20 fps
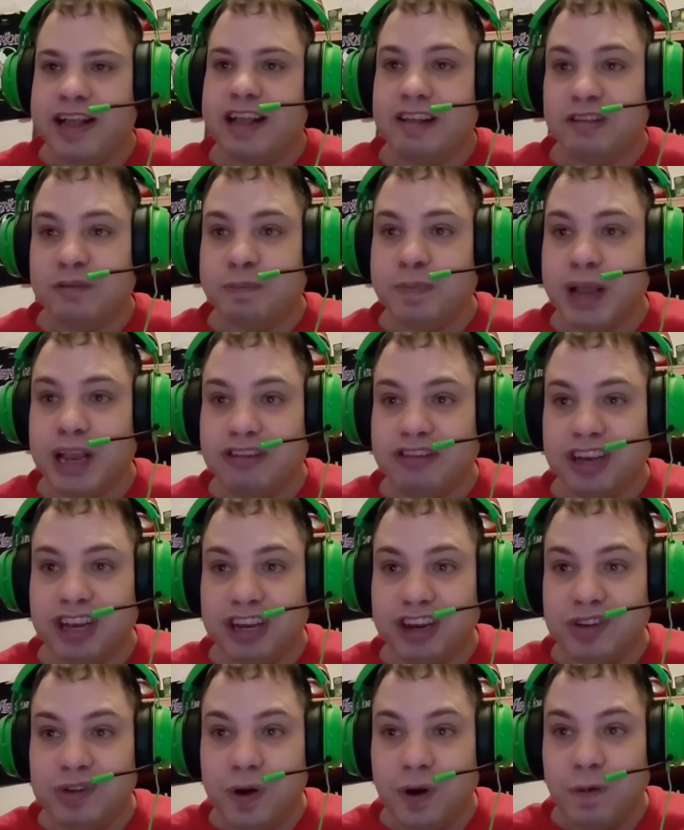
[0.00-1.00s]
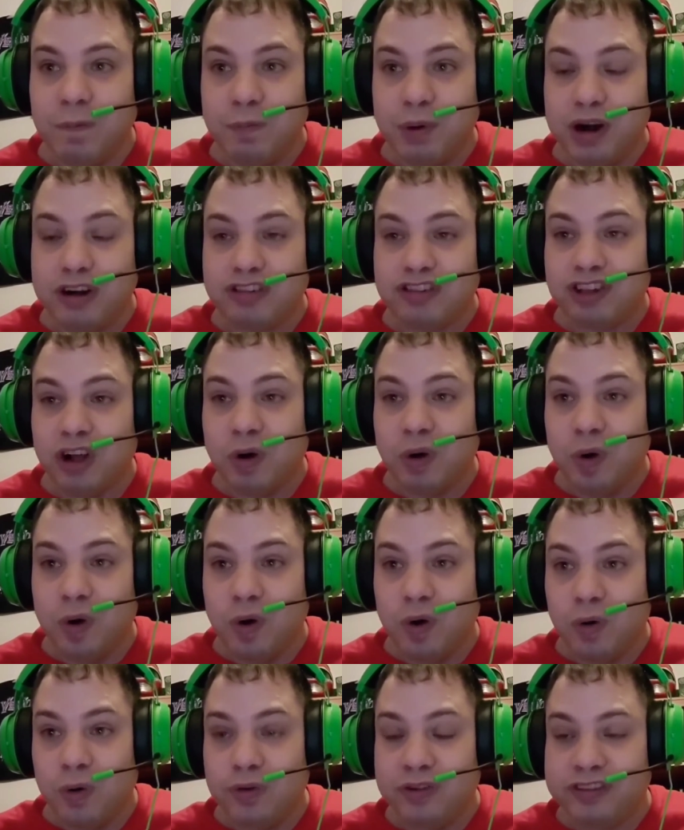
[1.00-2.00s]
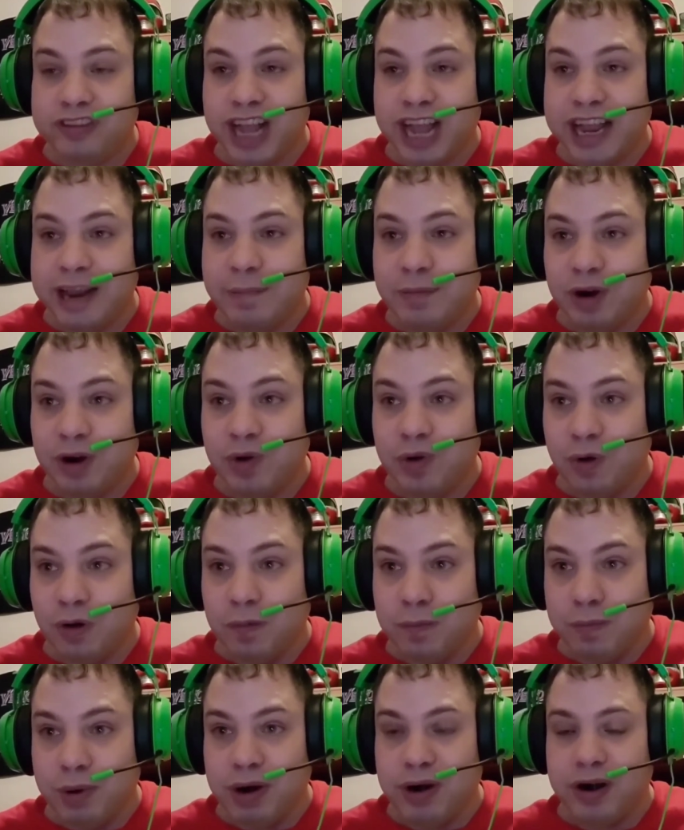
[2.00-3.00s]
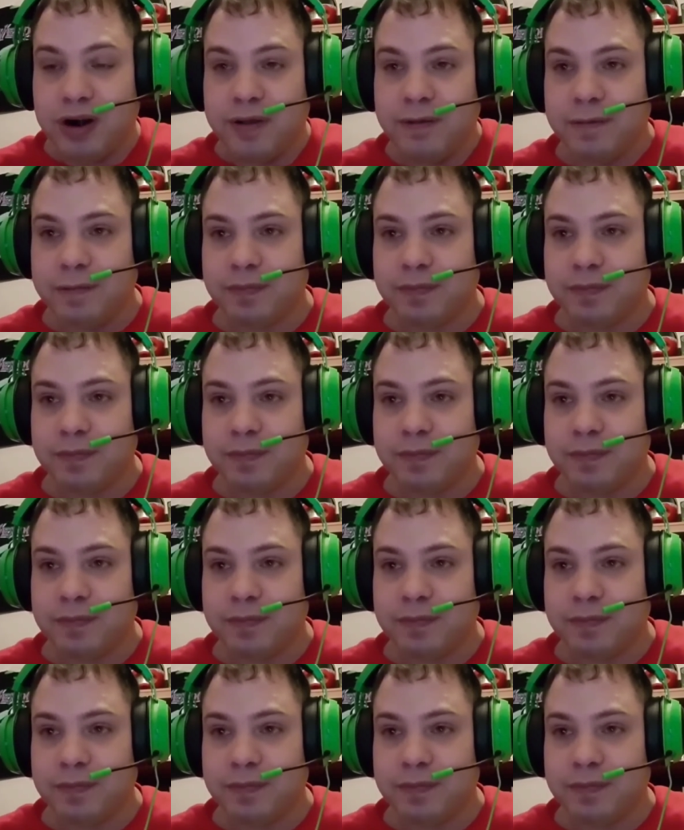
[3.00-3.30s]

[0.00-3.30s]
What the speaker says: especially Goldberg's the old timer Goldberg.